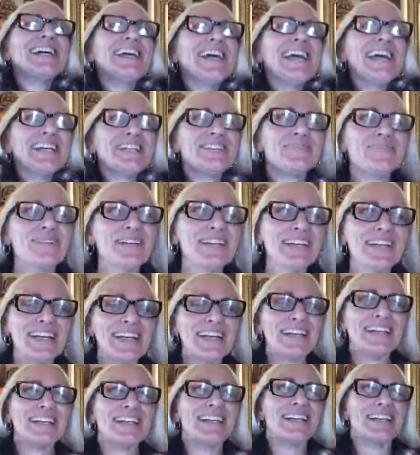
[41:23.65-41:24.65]
It's been
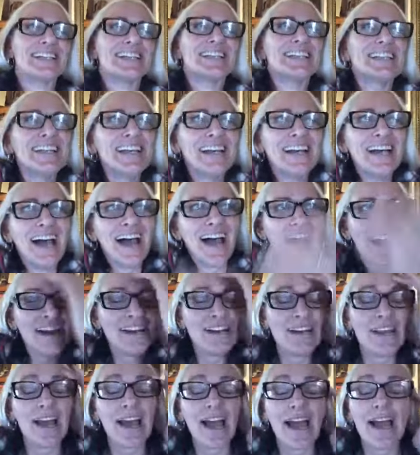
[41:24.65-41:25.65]
getting,
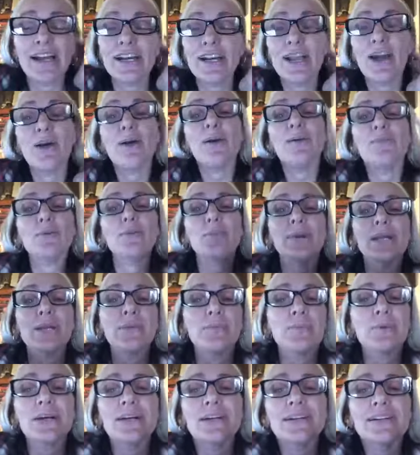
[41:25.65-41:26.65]
I know everybody
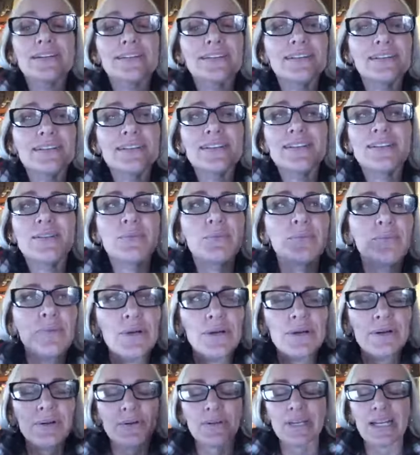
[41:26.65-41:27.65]
where
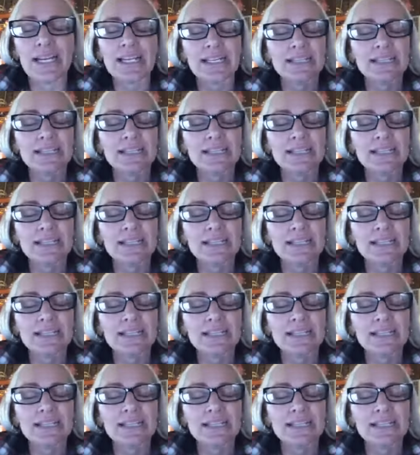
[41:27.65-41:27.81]
it